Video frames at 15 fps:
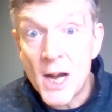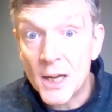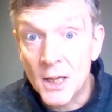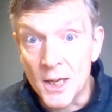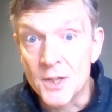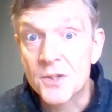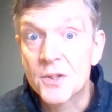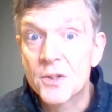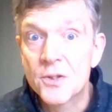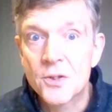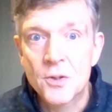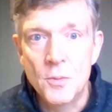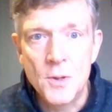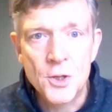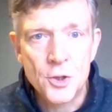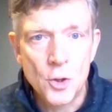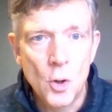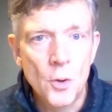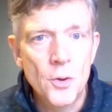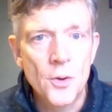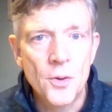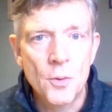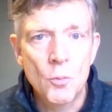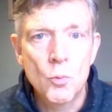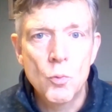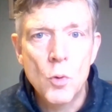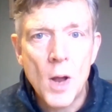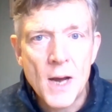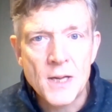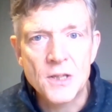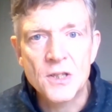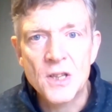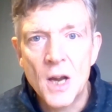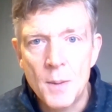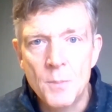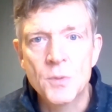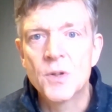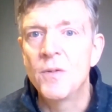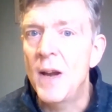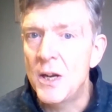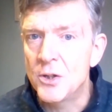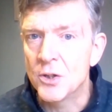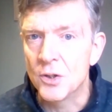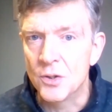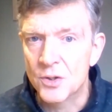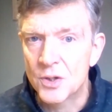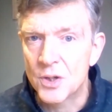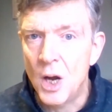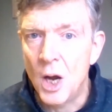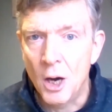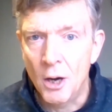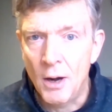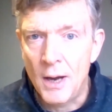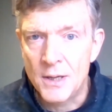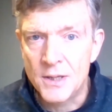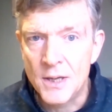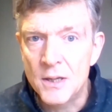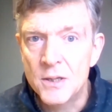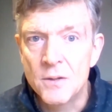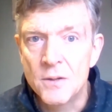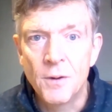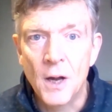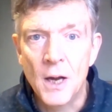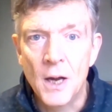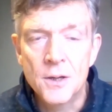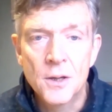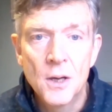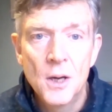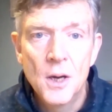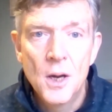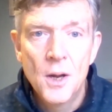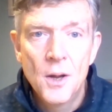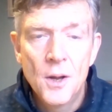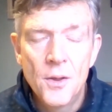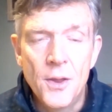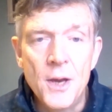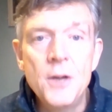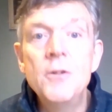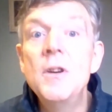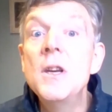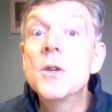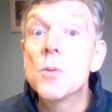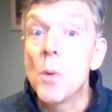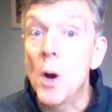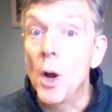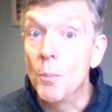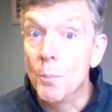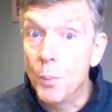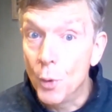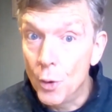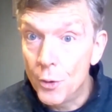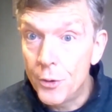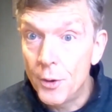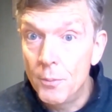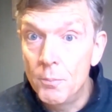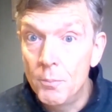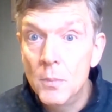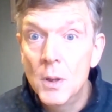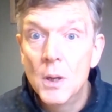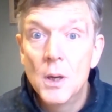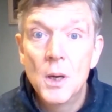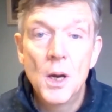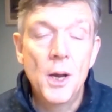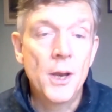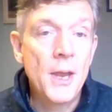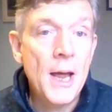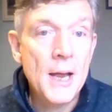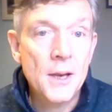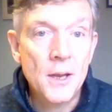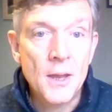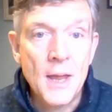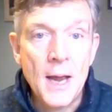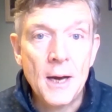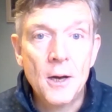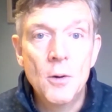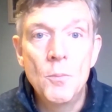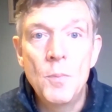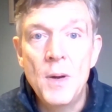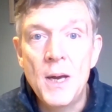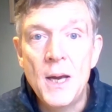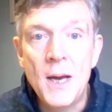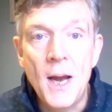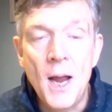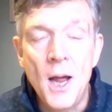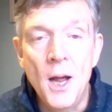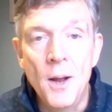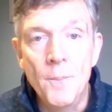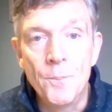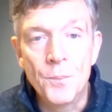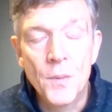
checklists to ensure that the right types of agents are identified. Then you need to onboard them, and that can be